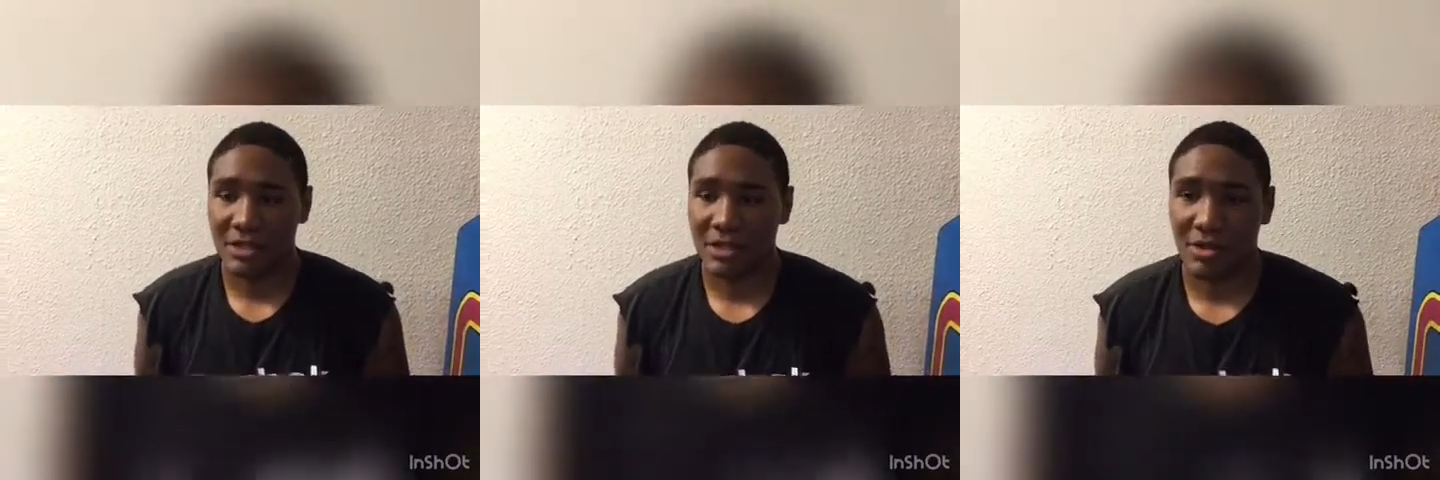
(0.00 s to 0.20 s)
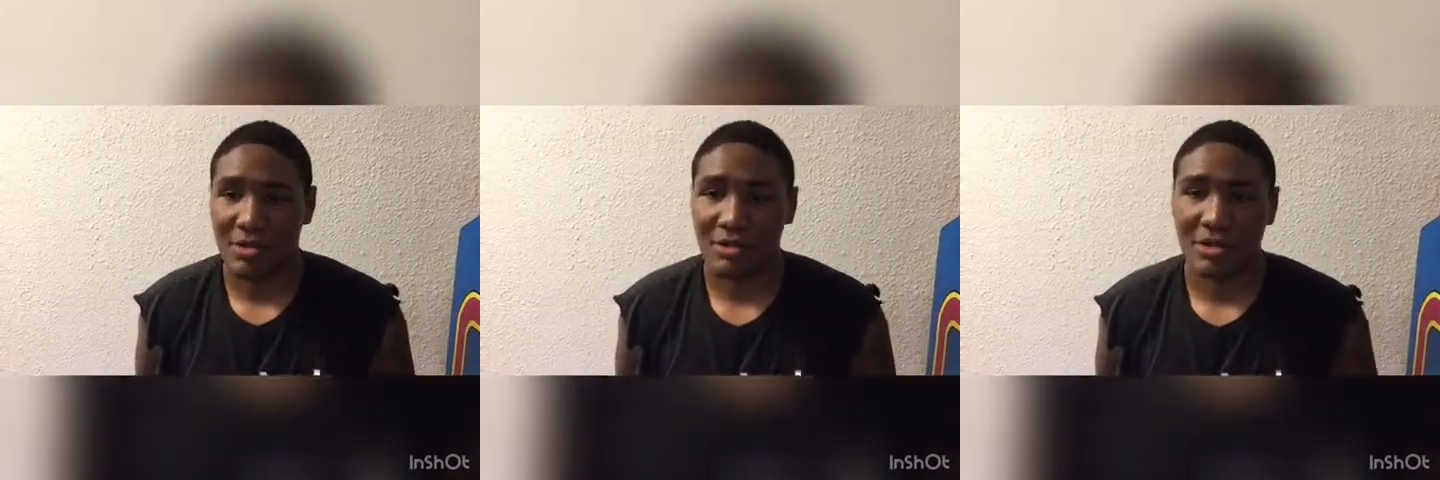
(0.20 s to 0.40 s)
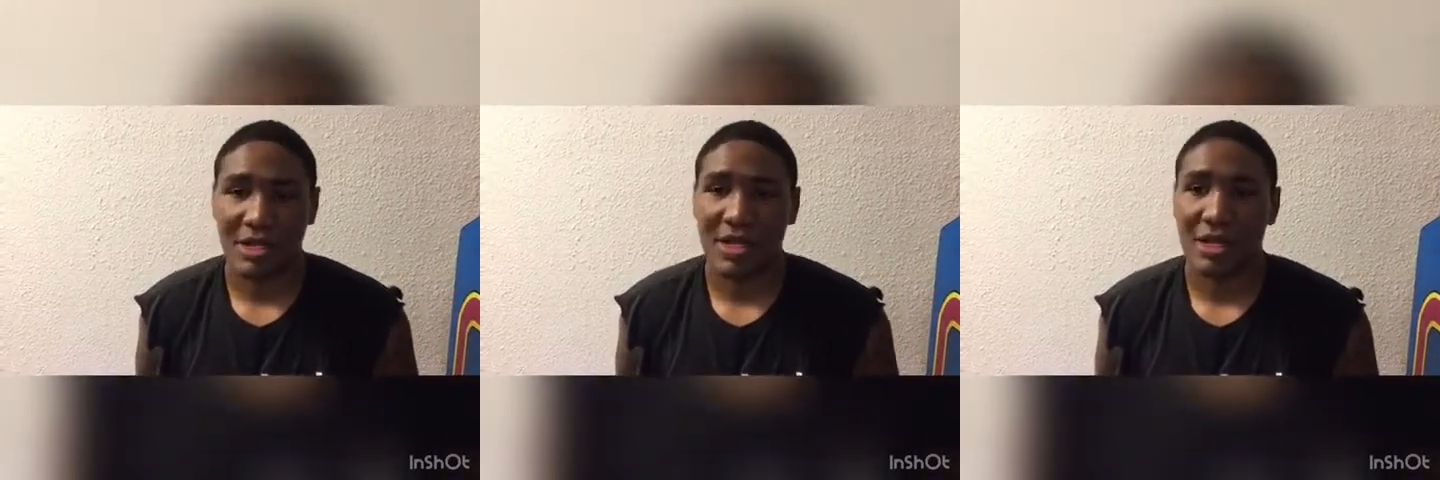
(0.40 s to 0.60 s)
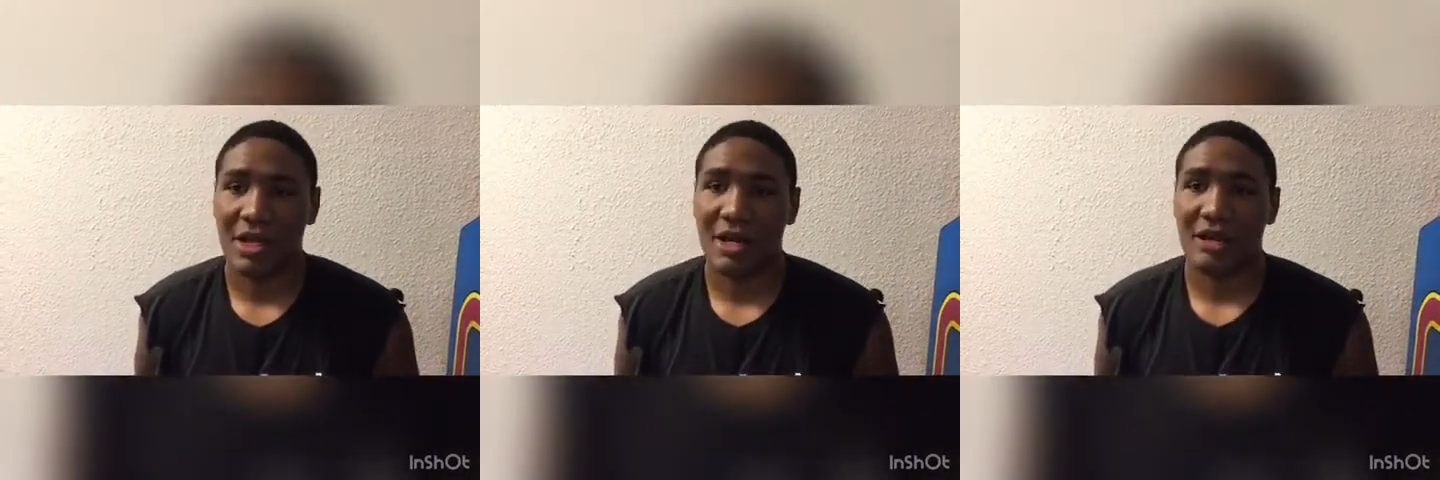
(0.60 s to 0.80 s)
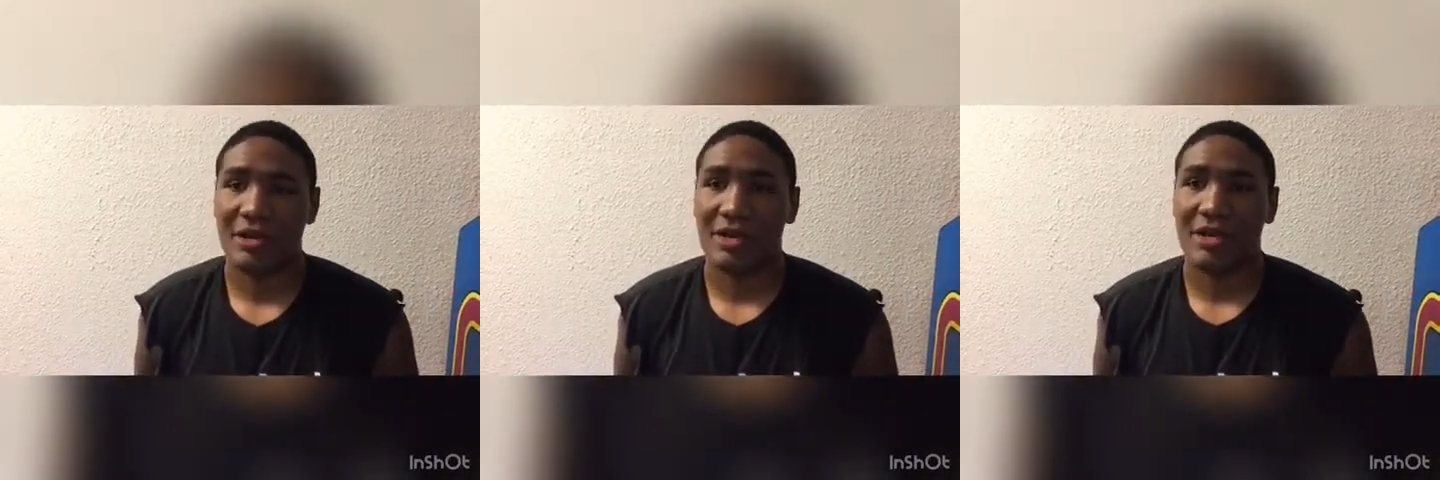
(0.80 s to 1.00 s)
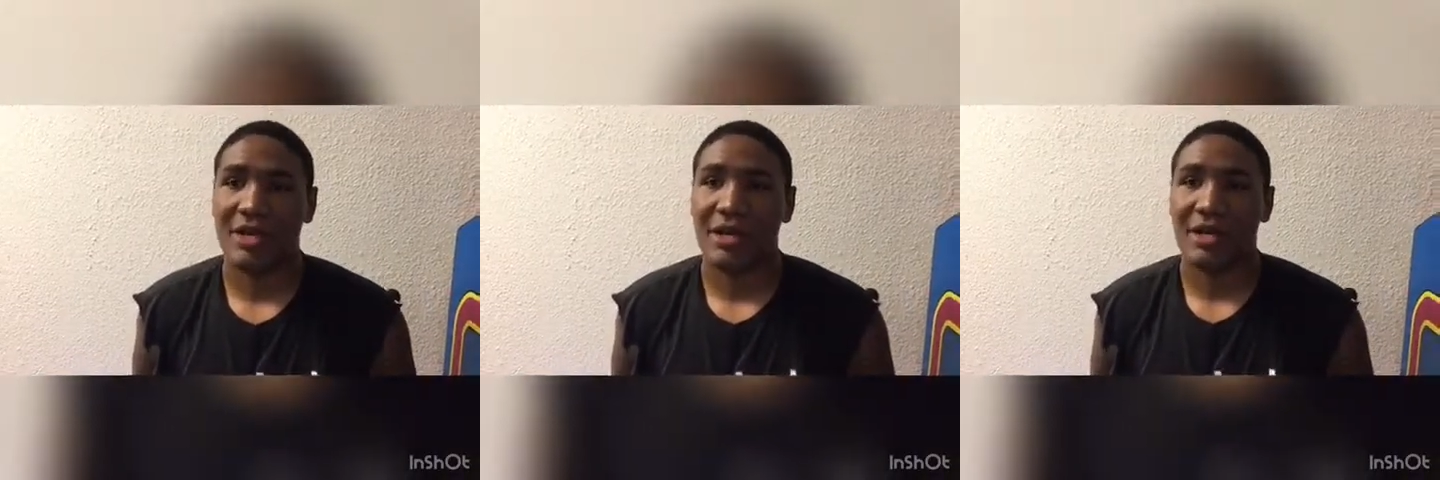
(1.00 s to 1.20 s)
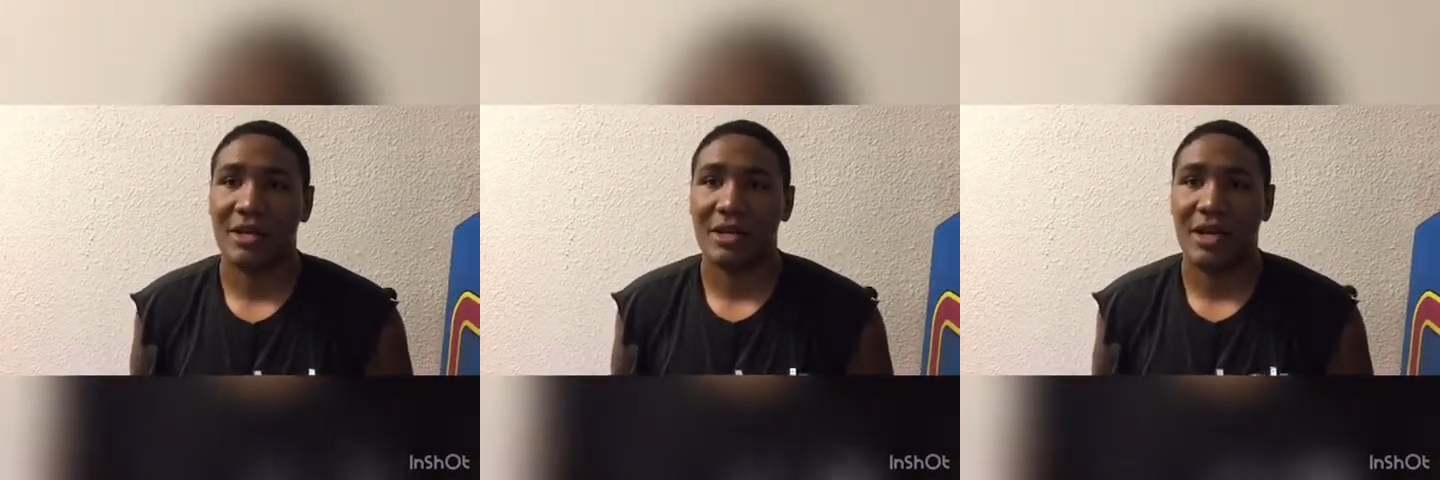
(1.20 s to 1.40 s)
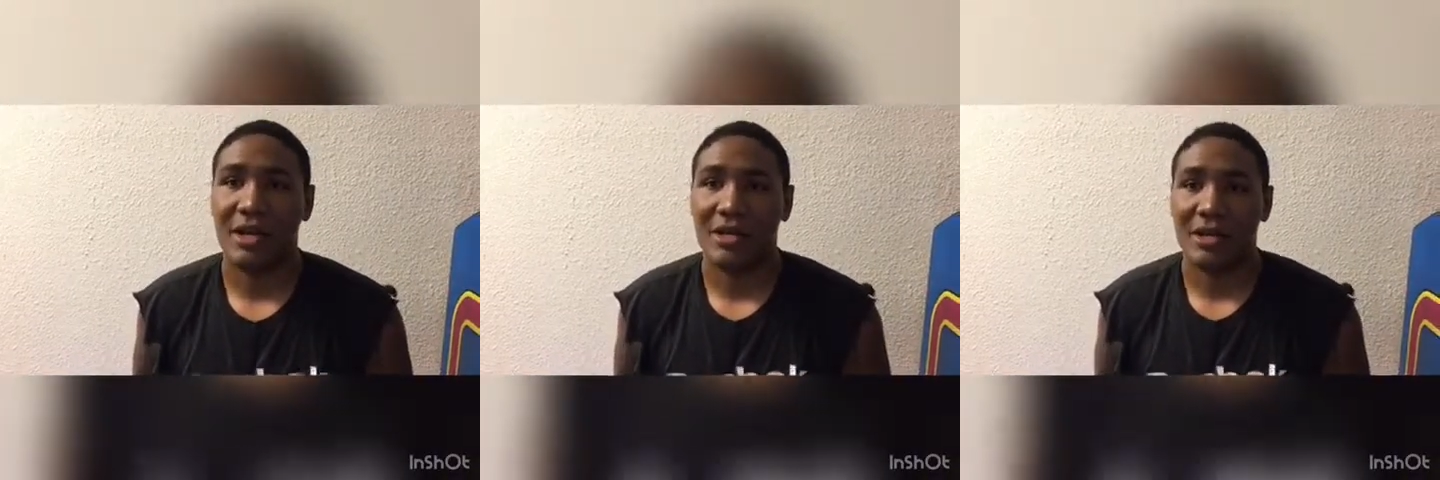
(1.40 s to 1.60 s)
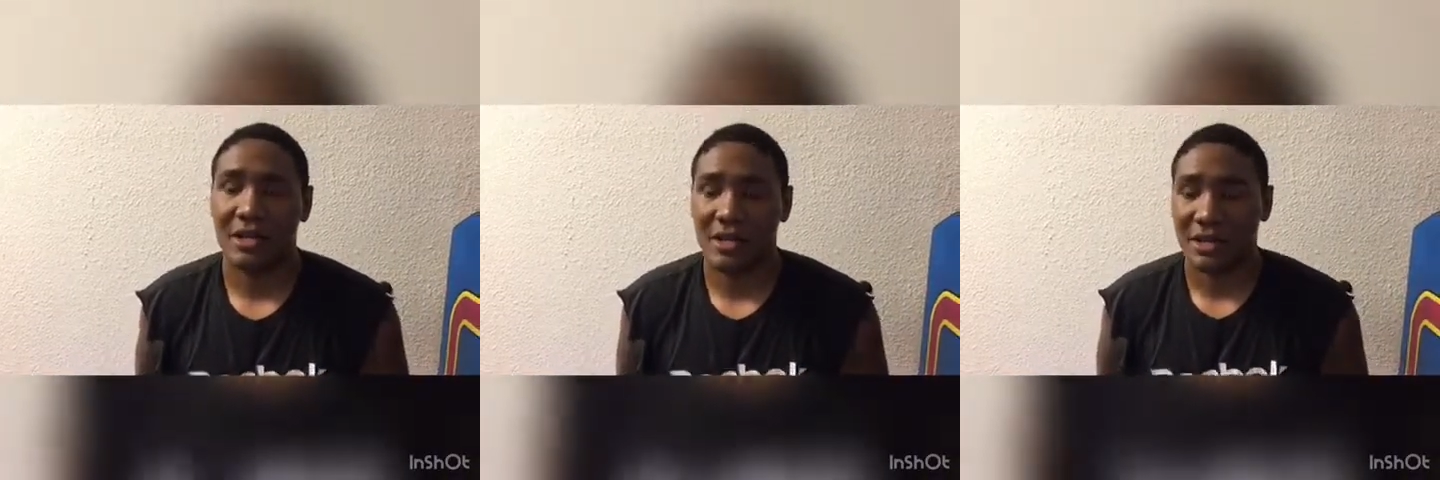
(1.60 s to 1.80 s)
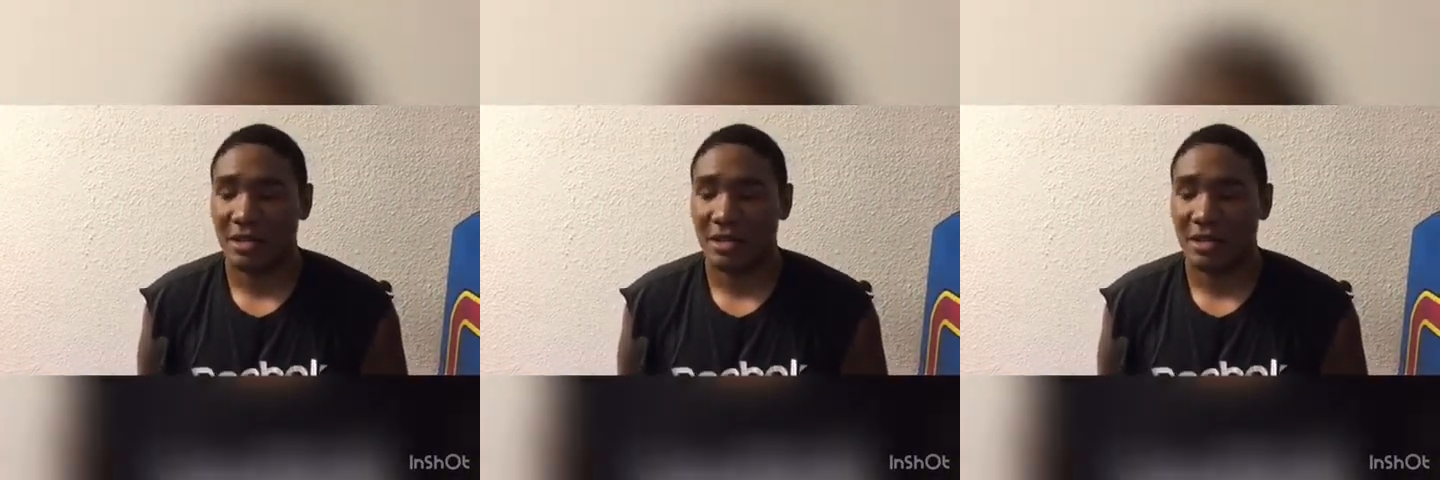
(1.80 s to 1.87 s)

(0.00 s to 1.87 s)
He's gonna stay down and dedicated